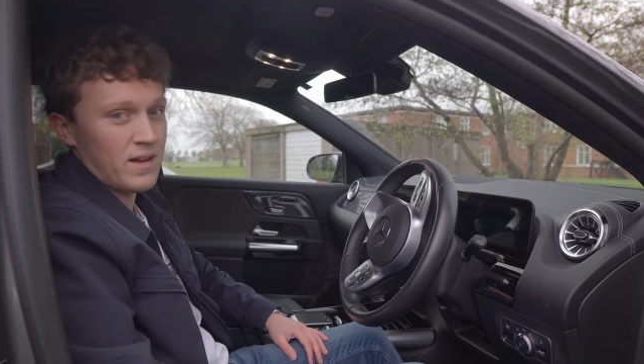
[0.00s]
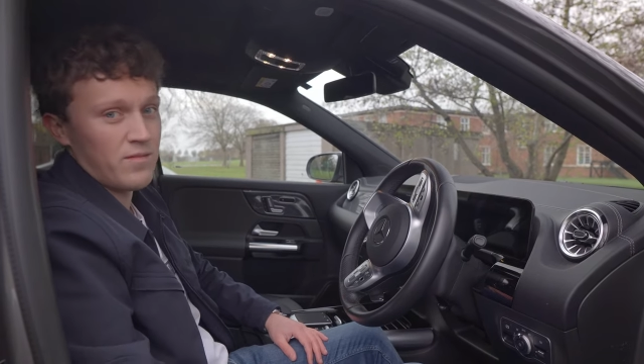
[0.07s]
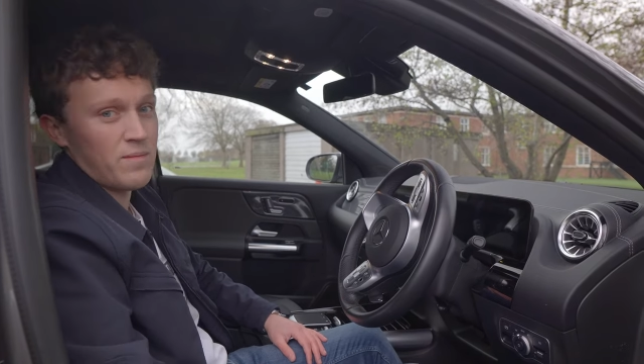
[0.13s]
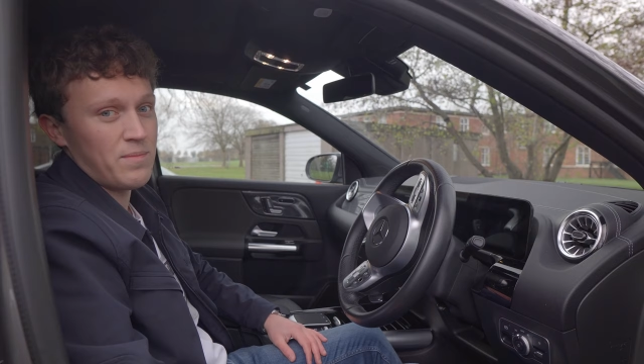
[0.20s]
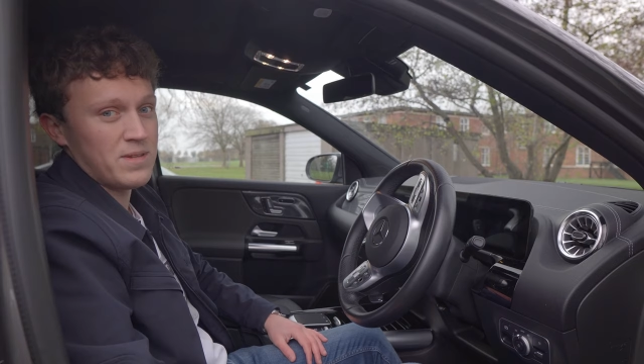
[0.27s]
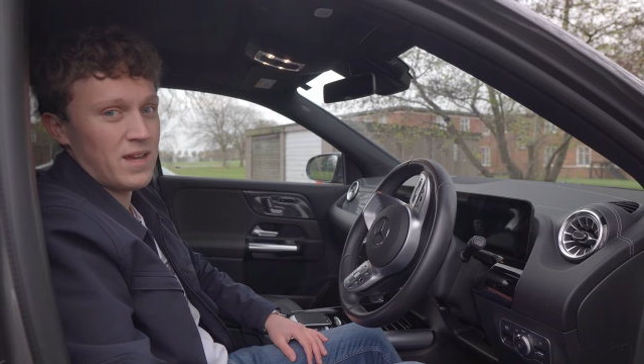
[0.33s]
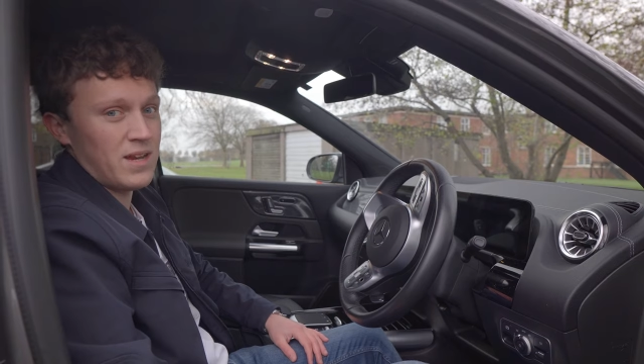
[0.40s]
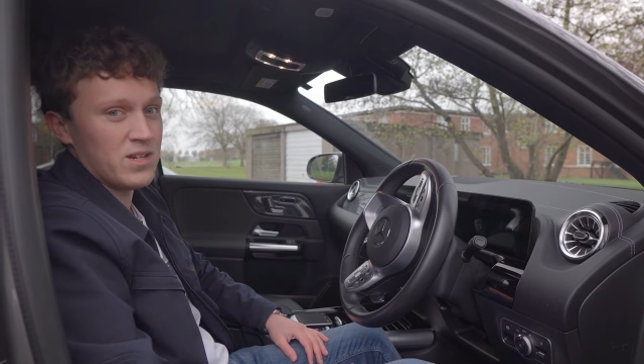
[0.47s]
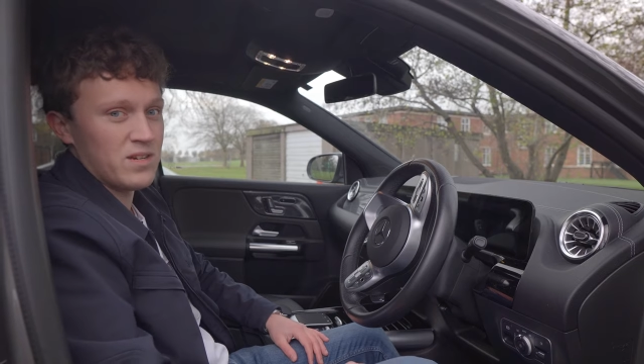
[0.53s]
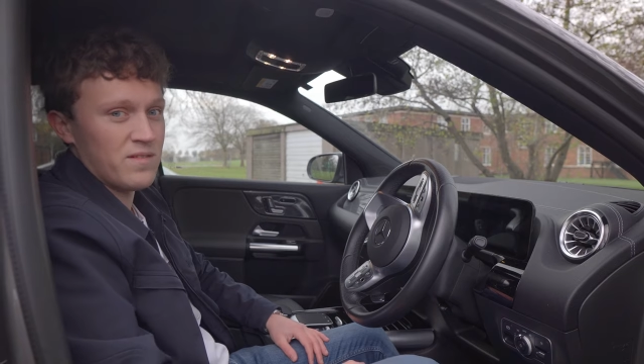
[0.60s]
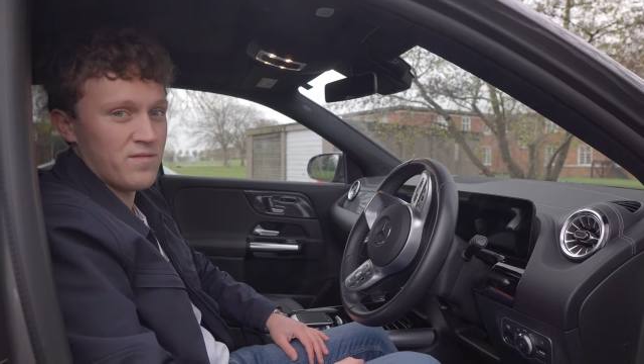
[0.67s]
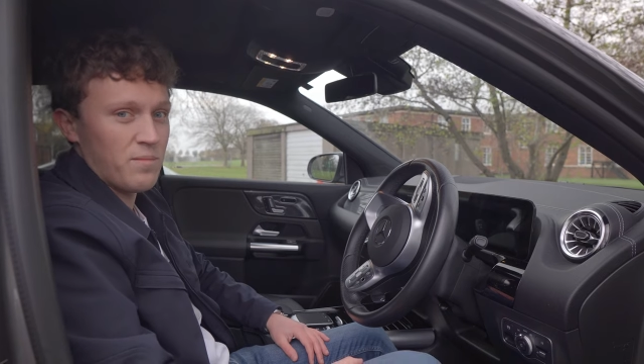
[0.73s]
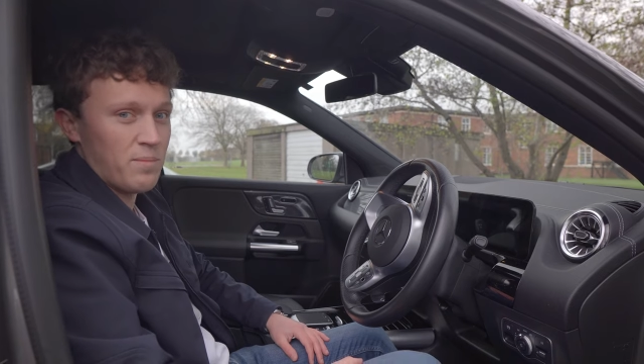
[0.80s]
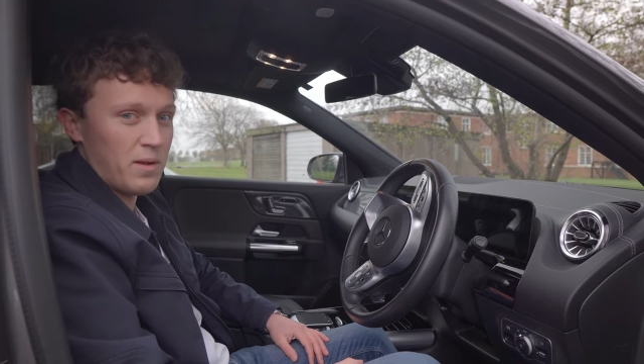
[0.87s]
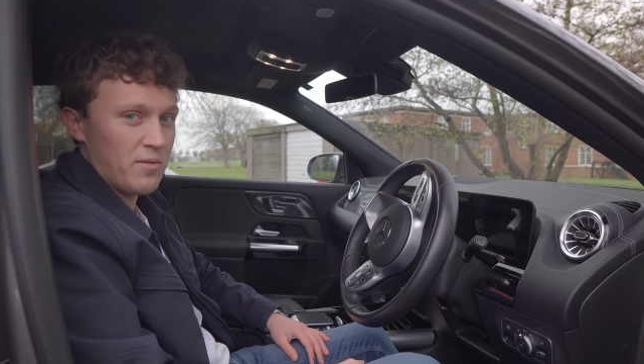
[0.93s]
reputation
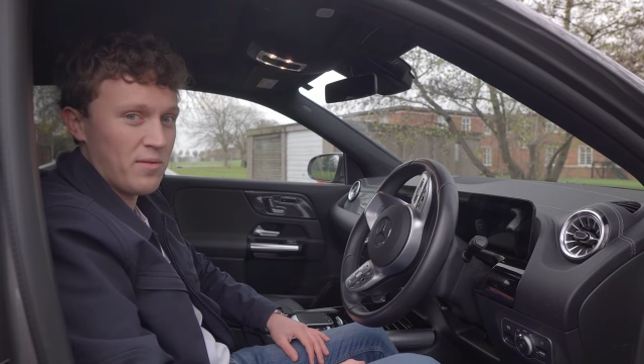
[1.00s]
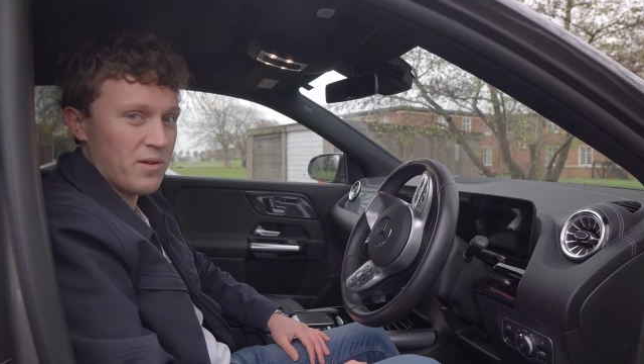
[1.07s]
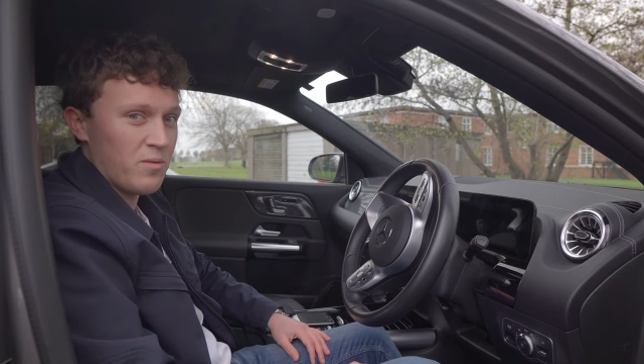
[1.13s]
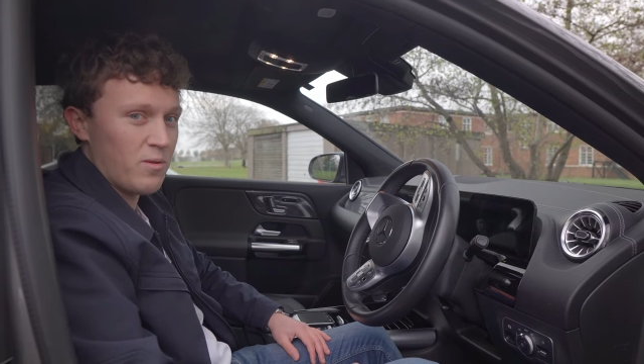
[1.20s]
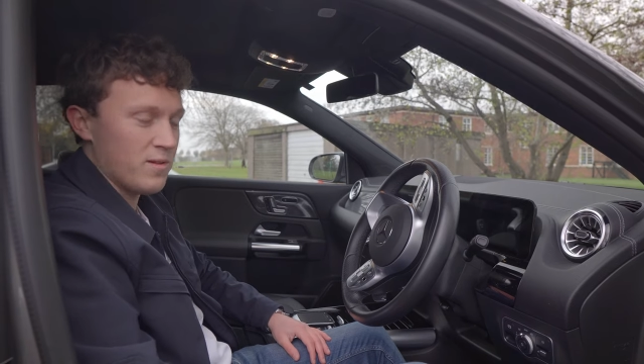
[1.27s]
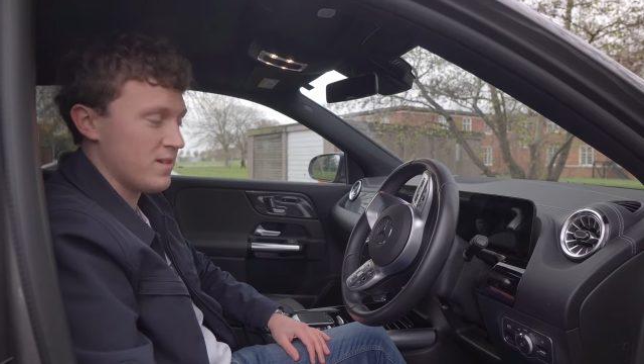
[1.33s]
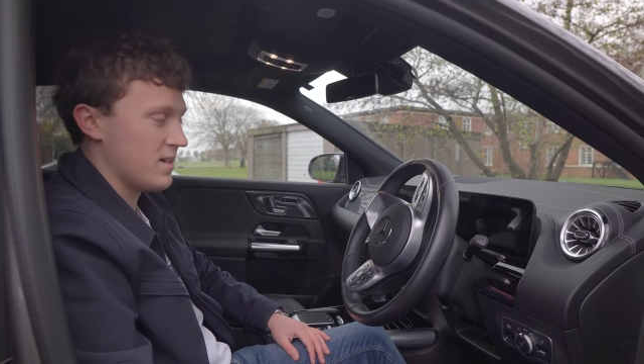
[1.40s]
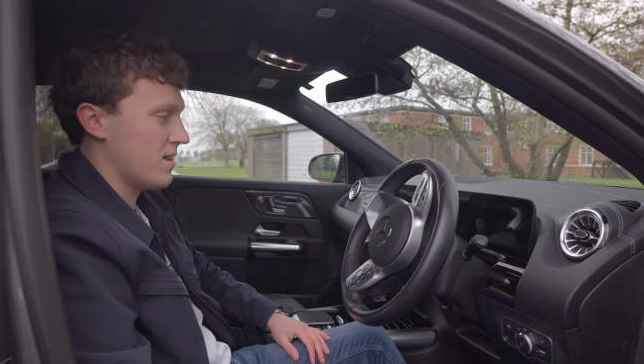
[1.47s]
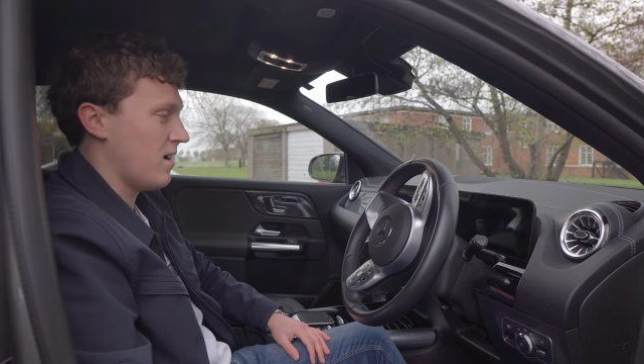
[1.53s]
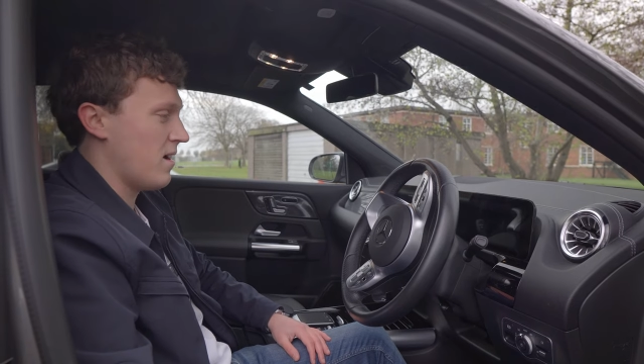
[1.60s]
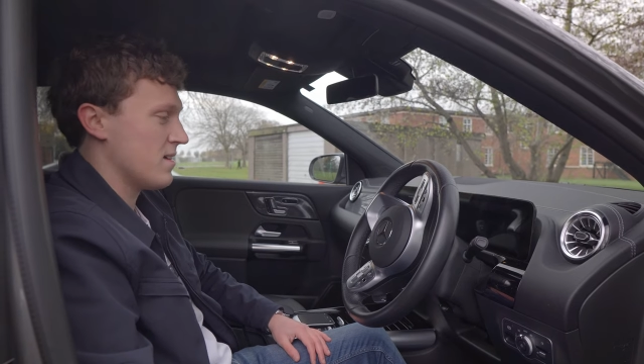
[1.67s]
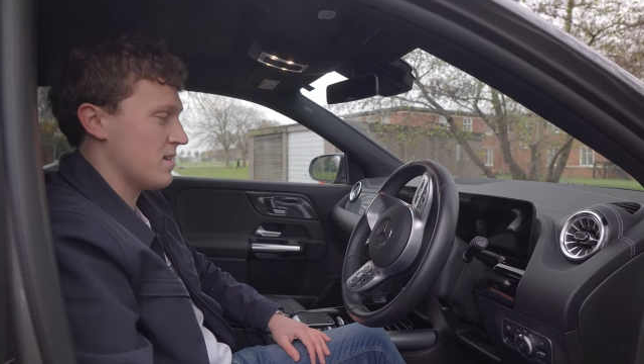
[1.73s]
for building quality cars,